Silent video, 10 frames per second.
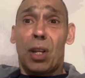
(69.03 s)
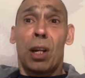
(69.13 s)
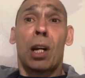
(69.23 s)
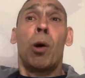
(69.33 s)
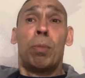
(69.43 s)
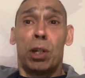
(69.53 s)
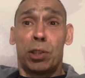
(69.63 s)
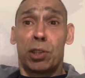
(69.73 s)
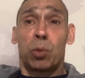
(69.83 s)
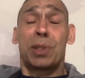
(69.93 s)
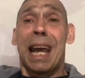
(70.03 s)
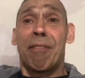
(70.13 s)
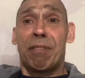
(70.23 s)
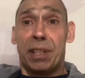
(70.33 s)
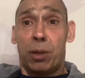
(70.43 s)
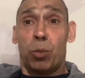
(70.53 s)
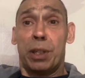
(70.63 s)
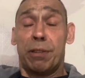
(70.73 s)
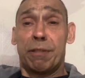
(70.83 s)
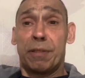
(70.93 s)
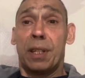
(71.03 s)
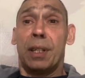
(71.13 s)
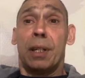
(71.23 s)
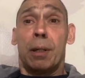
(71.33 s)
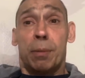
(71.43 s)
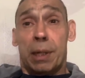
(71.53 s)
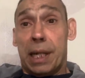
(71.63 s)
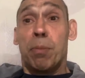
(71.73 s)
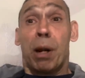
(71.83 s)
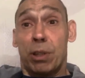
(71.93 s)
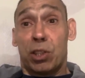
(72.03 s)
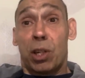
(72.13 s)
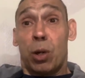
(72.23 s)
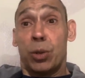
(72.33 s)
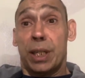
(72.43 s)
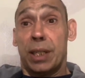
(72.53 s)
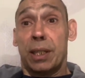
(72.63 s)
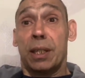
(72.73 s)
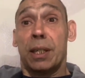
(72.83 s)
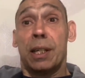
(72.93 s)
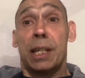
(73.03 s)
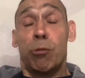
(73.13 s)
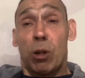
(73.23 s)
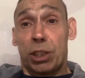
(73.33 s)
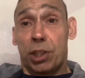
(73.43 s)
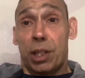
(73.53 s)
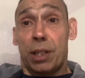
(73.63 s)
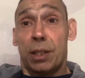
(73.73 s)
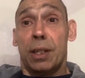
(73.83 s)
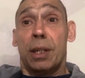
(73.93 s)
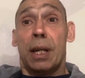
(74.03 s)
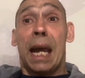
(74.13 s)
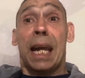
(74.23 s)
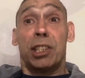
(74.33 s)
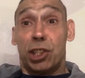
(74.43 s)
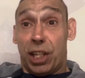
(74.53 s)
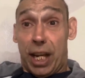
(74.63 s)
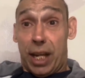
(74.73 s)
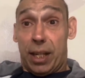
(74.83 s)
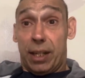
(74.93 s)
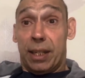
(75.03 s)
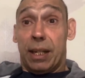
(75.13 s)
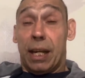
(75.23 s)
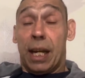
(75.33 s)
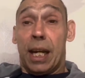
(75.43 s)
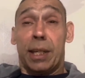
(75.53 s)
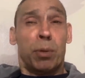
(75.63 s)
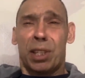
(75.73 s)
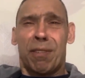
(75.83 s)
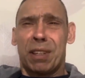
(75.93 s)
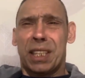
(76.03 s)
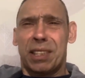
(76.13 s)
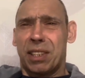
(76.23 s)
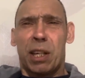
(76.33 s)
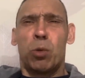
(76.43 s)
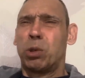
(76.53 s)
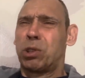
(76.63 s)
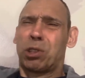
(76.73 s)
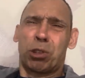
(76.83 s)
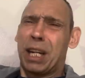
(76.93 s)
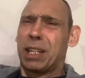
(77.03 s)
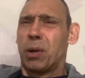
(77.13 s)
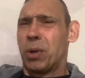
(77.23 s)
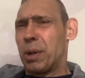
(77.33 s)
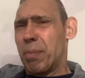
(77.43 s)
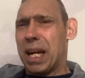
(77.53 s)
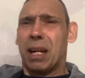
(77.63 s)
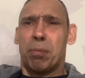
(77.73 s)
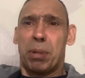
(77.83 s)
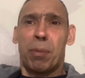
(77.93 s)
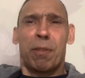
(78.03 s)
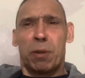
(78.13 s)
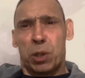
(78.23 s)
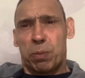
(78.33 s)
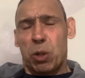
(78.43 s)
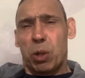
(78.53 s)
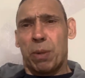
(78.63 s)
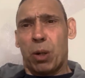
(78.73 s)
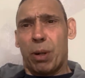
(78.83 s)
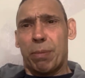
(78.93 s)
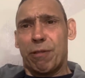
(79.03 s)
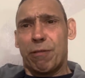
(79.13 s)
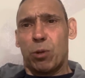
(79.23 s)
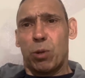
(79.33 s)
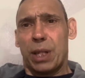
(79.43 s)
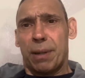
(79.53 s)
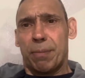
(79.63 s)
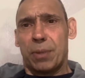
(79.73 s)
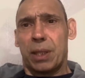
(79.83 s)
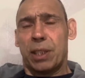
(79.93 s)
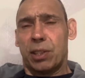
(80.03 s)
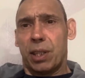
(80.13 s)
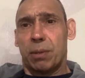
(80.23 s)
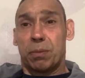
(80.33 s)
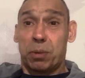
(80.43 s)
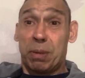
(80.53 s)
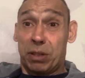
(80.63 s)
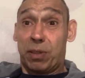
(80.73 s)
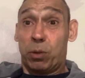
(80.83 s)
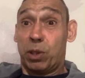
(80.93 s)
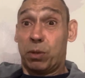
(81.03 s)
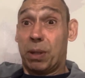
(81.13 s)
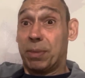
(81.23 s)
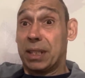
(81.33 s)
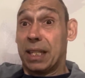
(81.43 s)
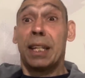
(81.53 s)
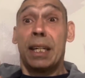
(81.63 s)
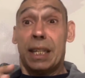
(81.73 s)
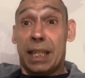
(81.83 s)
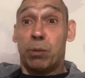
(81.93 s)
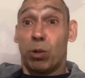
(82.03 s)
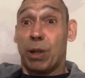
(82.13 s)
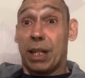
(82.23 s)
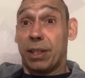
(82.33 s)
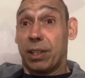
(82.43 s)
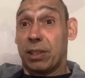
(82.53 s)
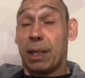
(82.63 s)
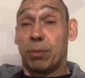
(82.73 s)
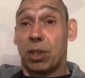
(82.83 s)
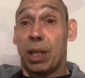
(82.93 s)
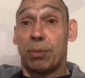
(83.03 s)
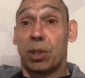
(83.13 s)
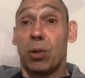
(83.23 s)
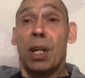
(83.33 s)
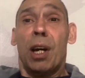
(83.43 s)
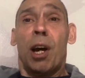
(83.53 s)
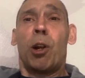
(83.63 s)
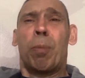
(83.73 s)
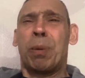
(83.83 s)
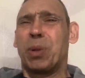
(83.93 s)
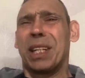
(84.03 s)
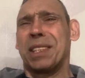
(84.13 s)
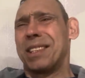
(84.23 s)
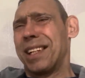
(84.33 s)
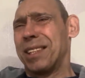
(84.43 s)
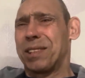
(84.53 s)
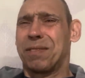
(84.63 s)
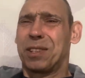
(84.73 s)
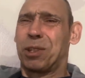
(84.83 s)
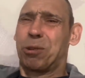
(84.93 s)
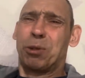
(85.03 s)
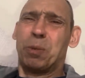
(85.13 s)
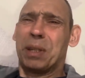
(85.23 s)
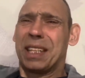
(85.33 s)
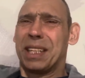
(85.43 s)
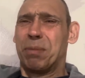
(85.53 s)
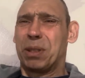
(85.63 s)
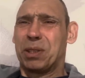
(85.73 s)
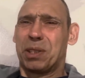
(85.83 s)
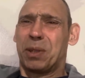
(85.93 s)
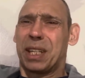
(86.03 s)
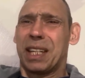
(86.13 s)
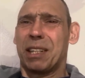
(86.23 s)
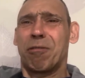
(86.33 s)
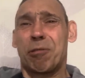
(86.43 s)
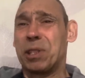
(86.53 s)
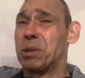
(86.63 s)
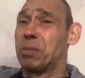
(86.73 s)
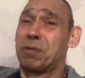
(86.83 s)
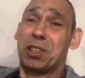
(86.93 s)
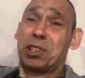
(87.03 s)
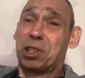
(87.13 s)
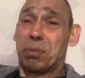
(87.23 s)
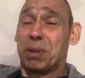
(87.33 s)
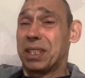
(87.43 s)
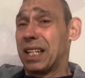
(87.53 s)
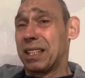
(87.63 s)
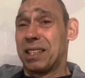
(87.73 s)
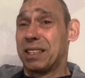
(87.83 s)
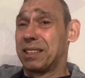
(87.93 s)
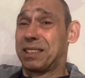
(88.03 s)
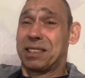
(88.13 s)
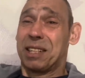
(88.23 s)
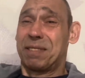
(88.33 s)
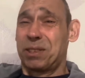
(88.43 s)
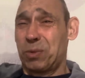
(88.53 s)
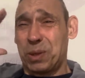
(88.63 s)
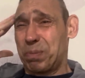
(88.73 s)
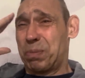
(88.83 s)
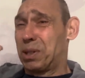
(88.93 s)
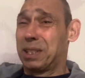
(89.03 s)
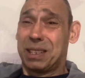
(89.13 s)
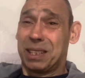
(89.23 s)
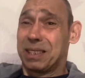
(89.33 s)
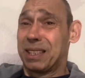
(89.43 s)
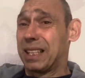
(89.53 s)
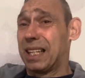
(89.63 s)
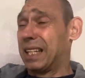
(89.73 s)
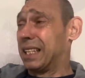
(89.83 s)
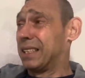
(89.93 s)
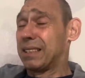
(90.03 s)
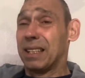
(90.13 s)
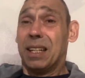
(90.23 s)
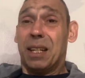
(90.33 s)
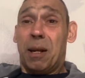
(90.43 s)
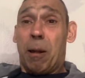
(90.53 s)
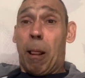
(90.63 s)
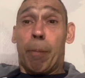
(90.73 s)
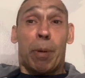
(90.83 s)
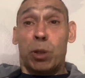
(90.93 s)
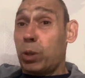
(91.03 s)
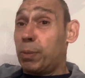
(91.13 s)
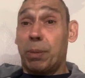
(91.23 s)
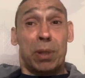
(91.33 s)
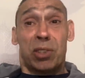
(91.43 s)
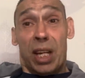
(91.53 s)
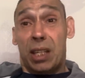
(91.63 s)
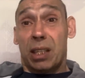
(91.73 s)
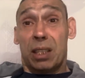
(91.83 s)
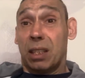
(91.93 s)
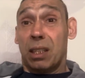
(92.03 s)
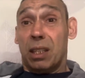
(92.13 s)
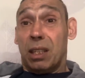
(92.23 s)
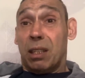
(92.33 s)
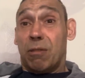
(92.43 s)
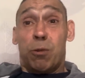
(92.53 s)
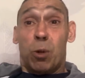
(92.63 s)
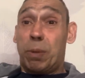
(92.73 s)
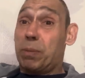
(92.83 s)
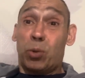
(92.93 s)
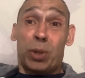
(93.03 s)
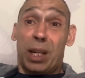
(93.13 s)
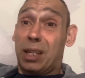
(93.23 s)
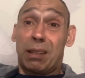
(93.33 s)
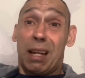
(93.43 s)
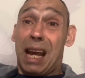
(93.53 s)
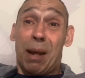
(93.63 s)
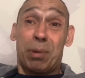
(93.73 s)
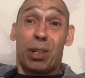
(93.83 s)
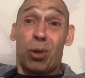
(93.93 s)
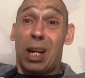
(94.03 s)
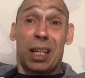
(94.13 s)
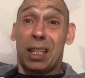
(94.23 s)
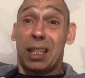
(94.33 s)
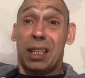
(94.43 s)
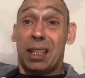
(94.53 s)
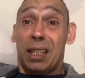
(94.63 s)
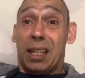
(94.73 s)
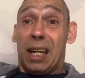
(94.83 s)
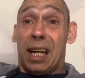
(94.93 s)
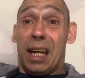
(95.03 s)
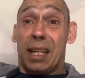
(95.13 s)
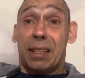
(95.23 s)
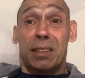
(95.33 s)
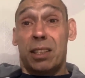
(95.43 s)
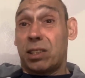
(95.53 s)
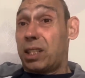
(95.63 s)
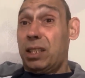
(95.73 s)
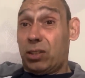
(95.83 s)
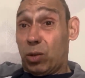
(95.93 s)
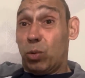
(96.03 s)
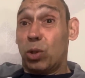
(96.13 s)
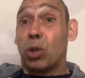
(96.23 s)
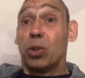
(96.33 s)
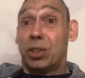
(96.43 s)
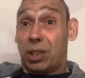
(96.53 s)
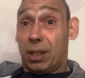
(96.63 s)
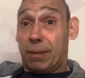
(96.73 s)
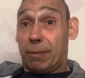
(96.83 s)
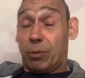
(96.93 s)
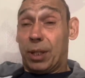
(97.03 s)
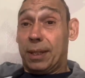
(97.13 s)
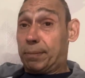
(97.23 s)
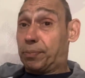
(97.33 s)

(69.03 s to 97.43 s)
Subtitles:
Carl Burgess was having it with Lee Murray's Cody, Lee Rusher, and Jet. And it was another geezer. They all used to train, go on a mat and blah, blah. I think we spoke about one before, that the geezer that was meant to kill his mum and dad, he was around at the same time. So a lot of people get jealous of the group in there because, you know, they're getting the freedom of the gym and that kind of stuff. There's always politics in the CATAs. But you could be mistaken for people that are happy-go-lucky. And this geezer called Gunther, right?